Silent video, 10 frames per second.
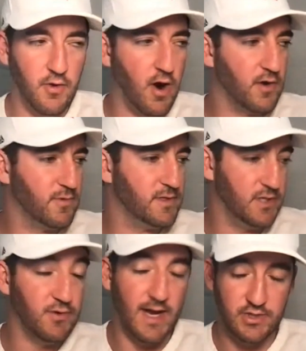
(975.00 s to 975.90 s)
how
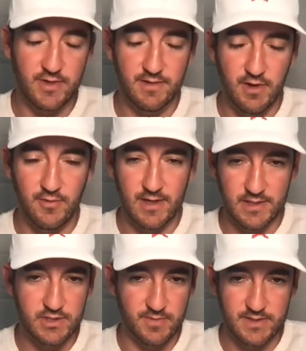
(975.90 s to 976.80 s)
hard do you actually go
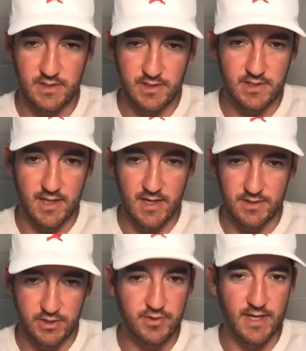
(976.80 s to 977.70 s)
and list your businesses and get
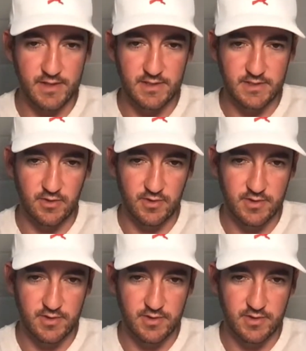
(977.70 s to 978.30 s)
it? Did you get these